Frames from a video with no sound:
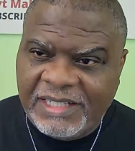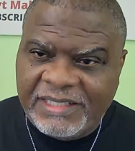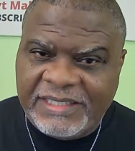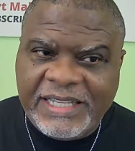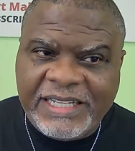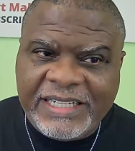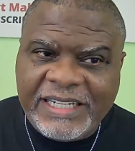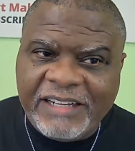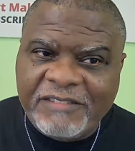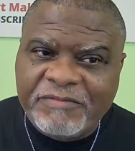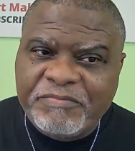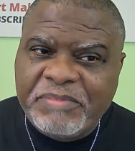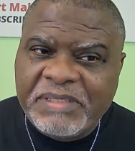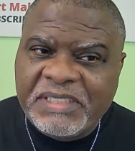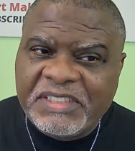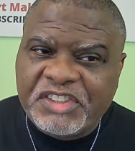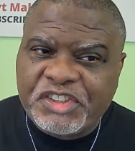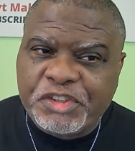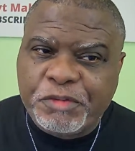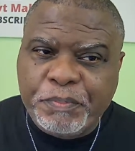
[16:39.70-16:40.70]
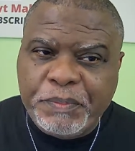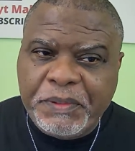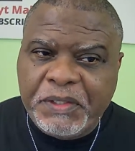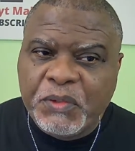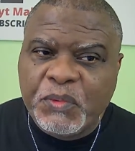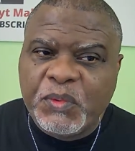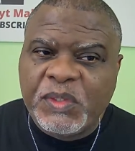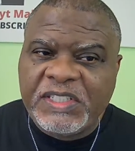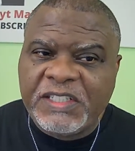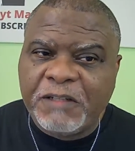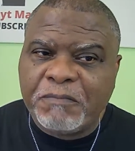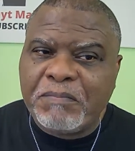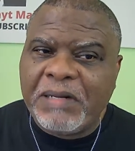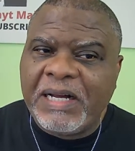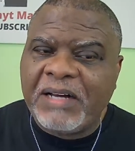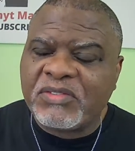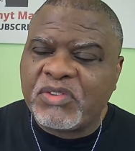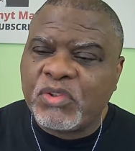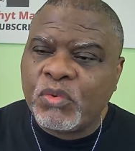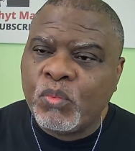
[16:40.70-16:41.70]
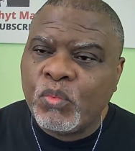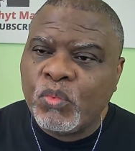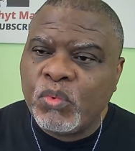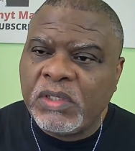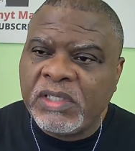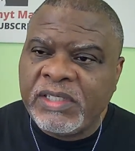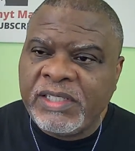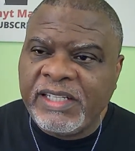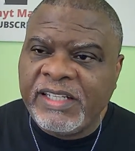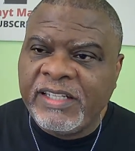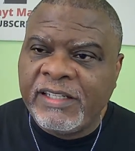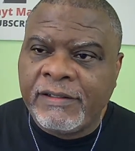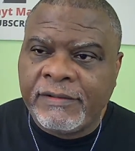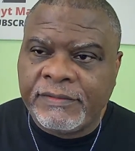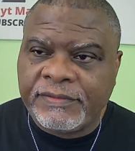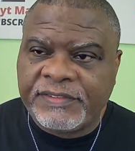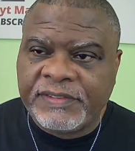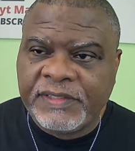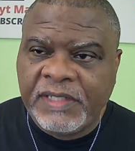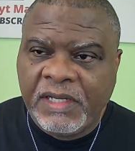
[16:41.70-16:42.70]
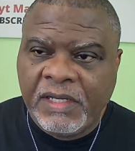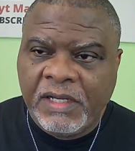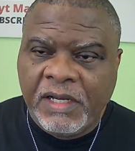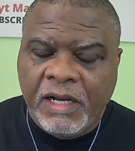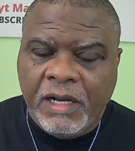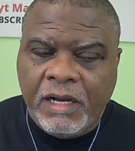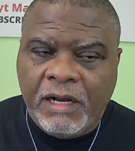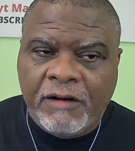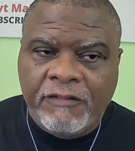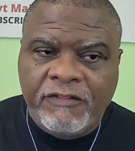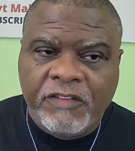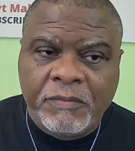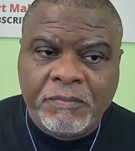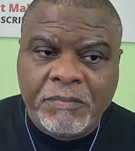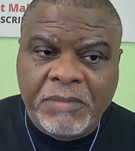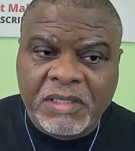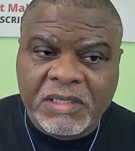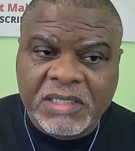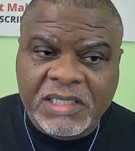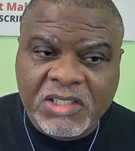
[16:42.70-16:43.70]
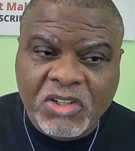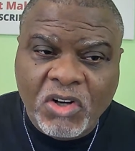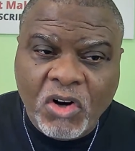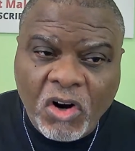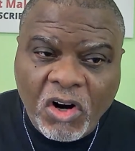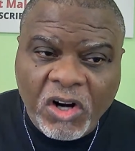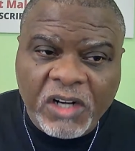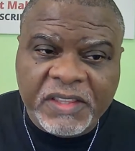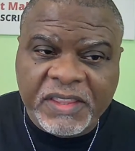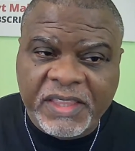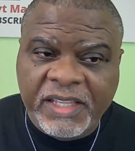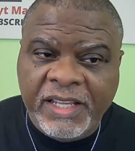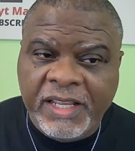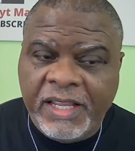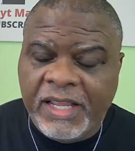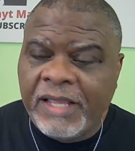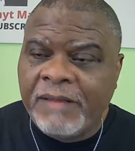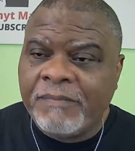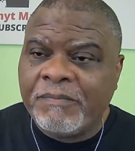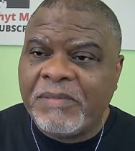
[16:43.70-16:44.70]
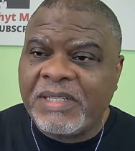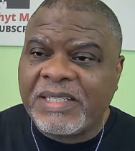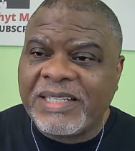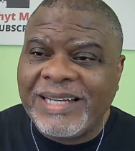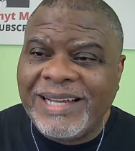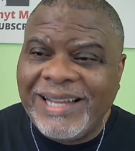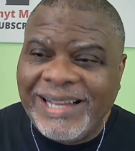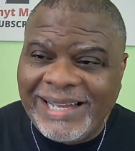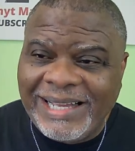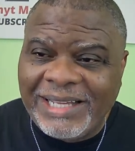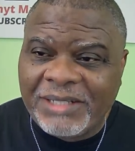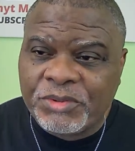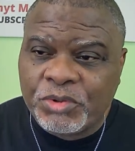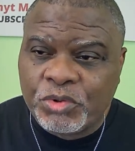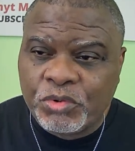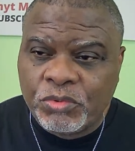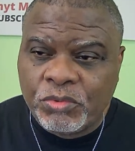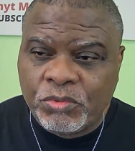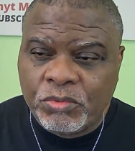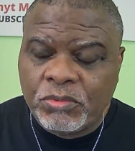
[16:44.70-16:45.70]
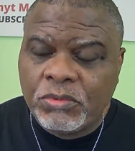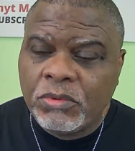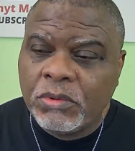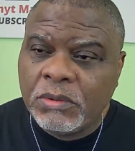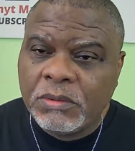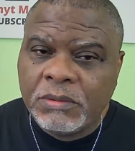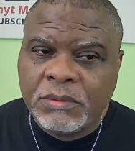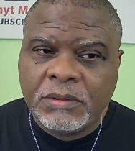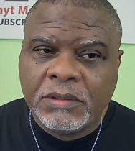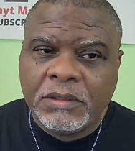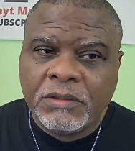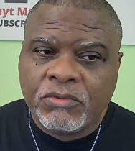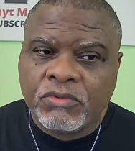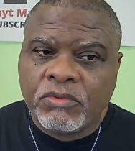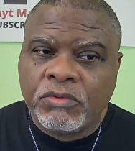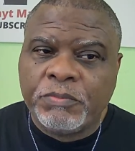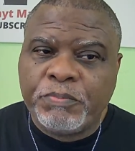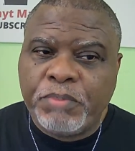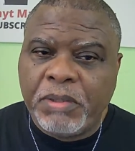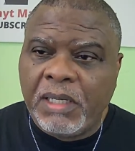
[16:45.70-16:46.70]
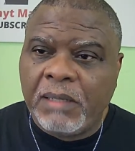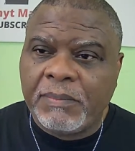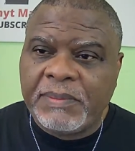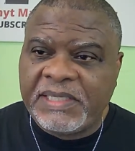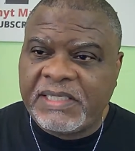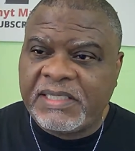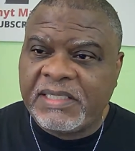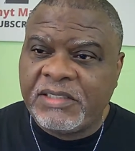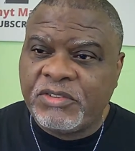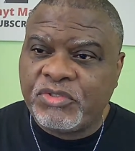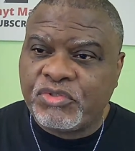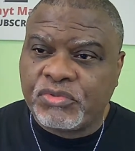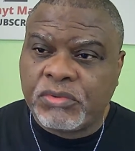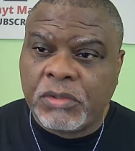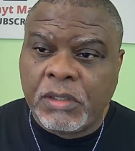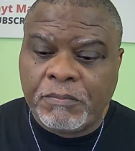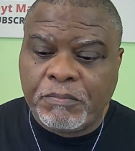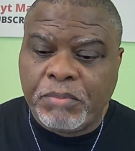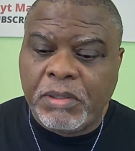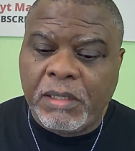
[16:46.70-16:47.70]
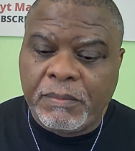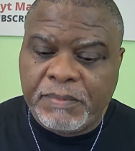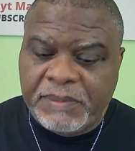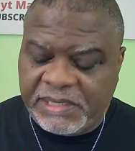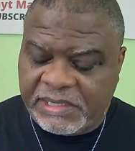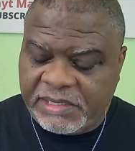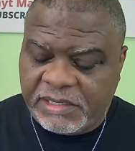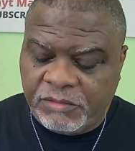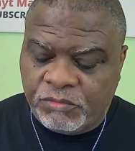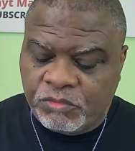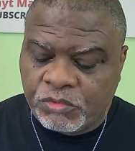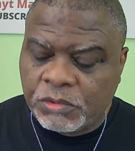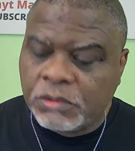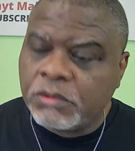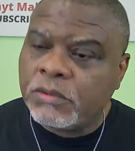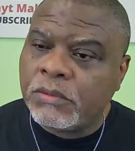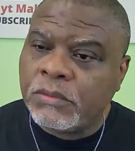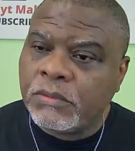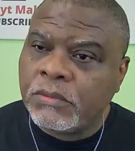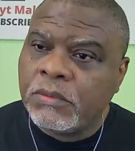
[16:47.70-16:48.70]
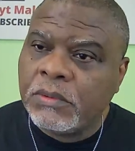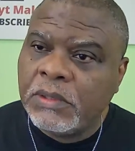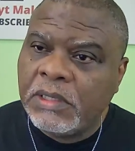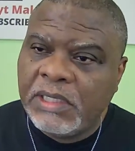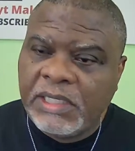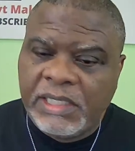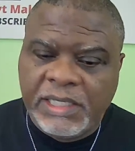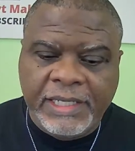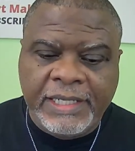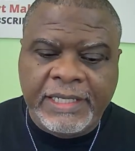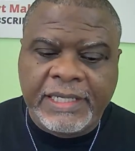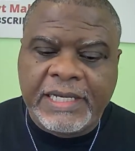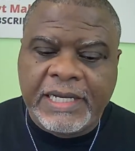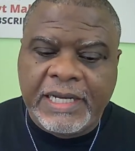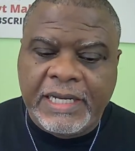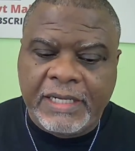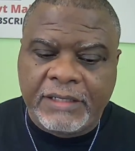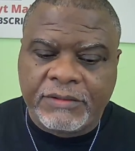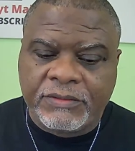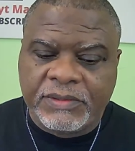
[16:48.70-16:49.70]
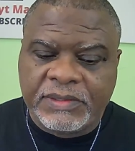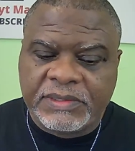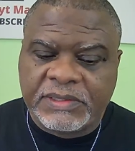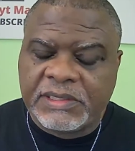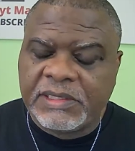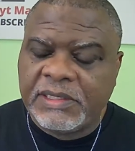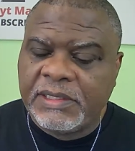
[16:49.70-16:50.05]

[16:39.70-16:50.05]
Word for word: that I've been spewing about the what ifs of a McCarthy and McConnell Republican, trump Republican rule in Congress.